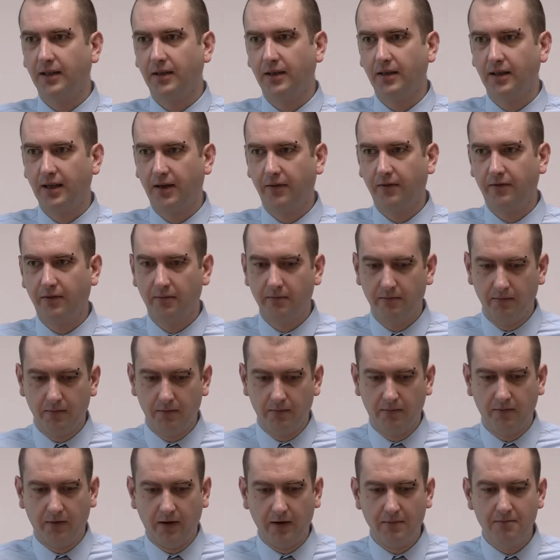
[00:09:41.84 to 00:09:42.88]
you can have a
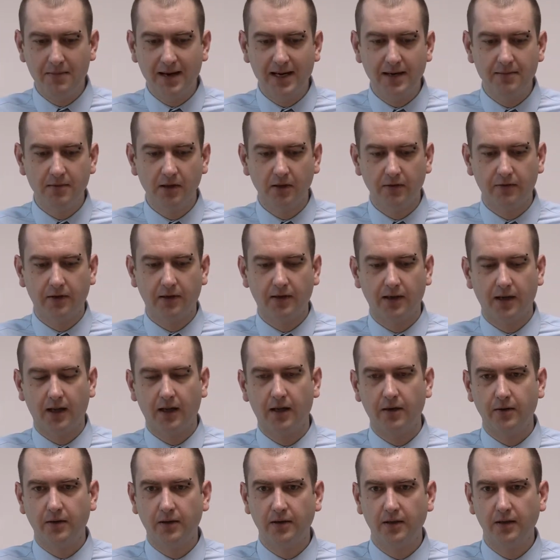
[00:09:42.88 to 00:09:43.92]
very minimal front
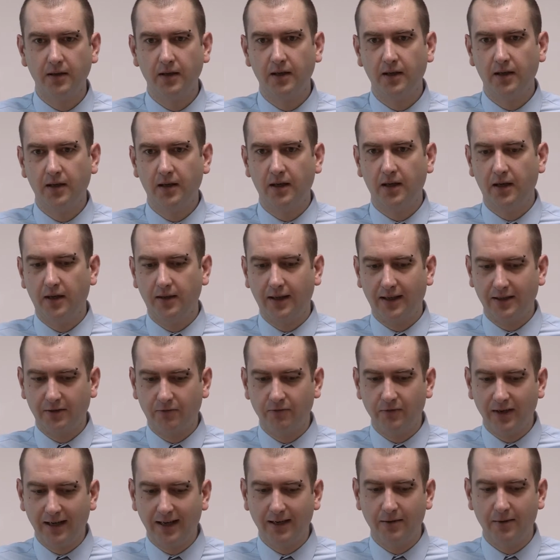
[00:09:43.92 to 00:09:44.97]
load, and that's
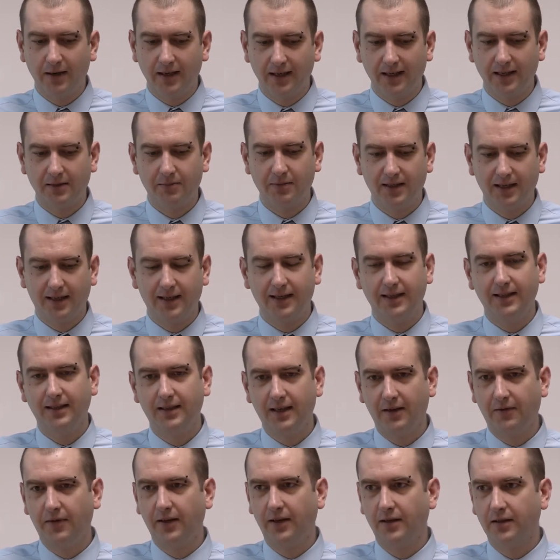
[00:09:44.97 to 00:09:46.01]
really when it gets particularly
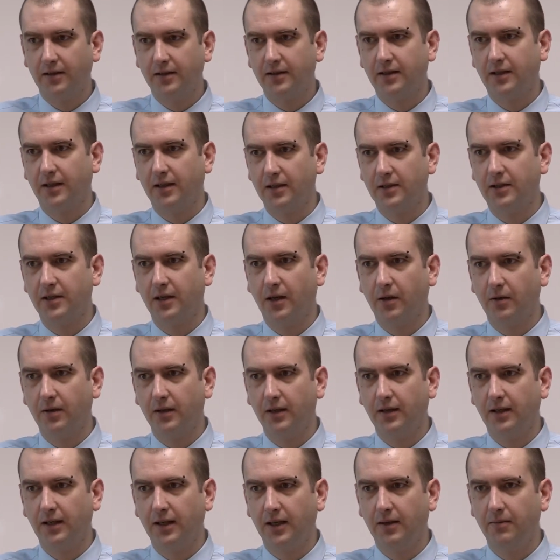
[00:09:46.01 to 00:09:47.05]
difficult to control
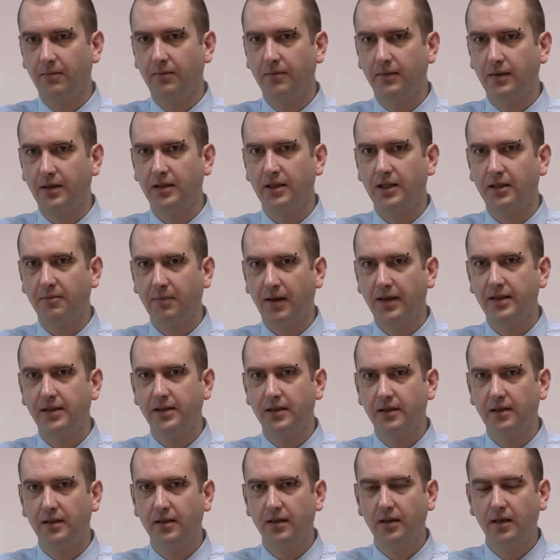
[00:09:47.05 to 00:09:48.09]
the
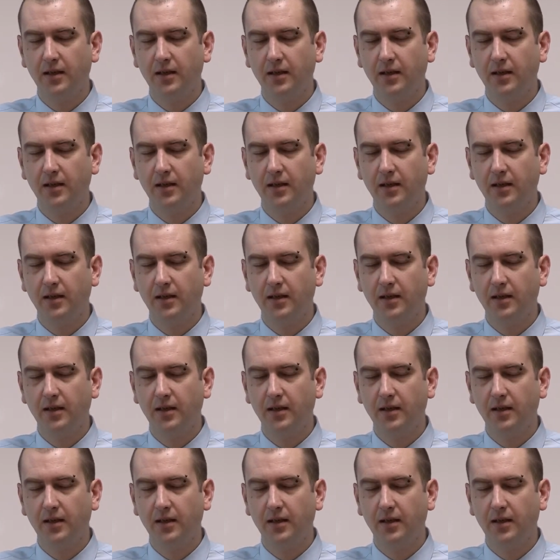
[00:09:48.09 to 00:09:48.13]
suspension.